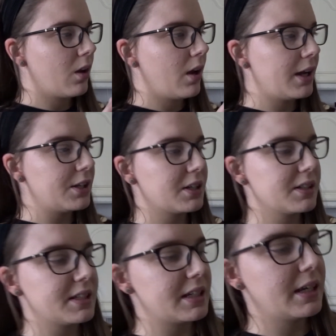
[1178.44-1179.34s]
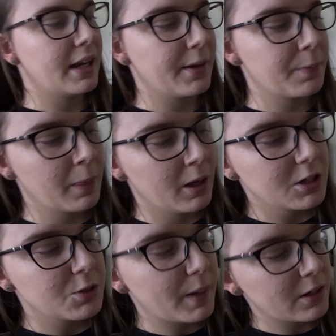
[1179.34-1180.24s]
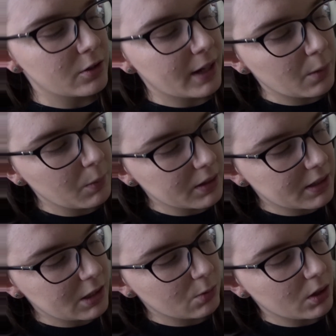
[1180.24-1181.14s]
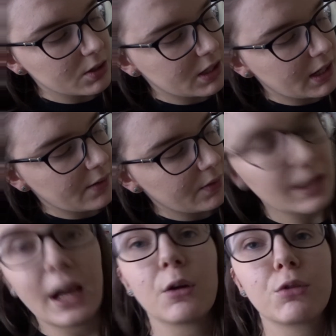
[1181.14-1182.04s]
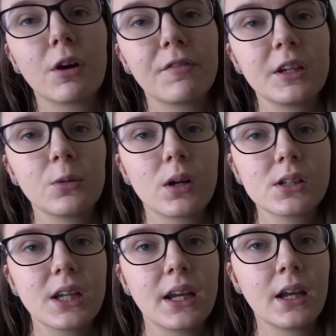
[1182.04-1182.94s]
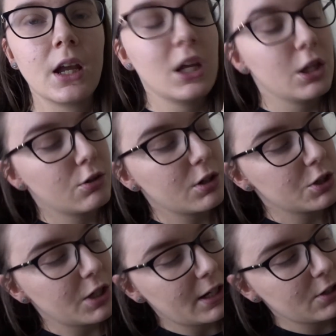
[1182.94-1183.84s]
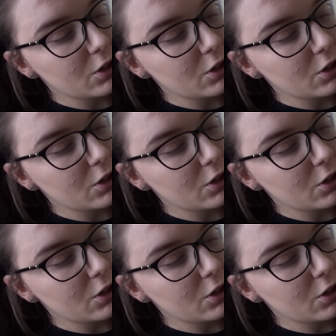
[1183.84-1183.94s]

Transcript: And you can see here, depending on how milky you want it and how frothy you want it, you can change